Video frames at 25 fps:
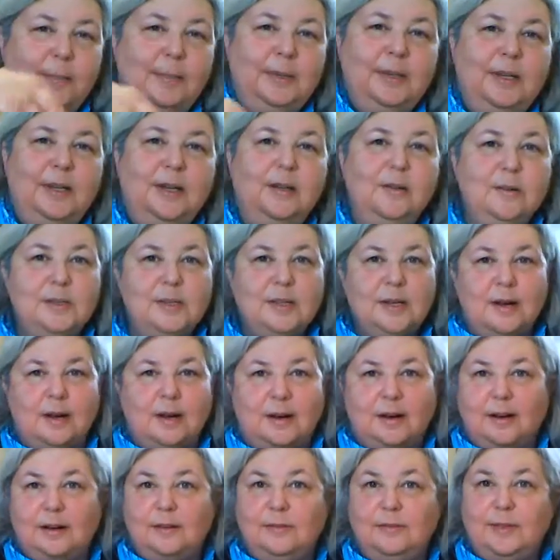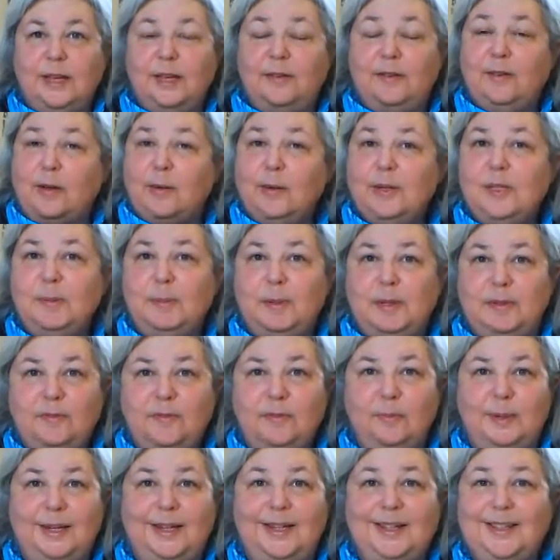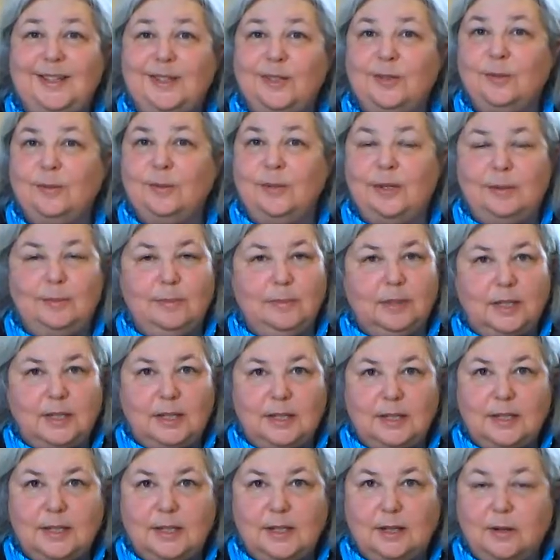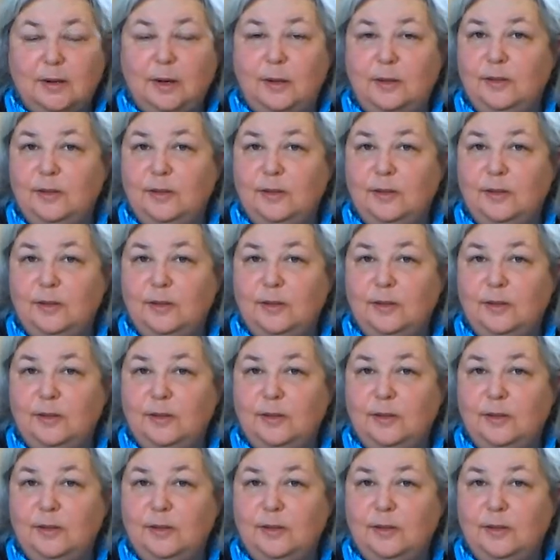Habaneros have always been, for me, extremely easy to grow.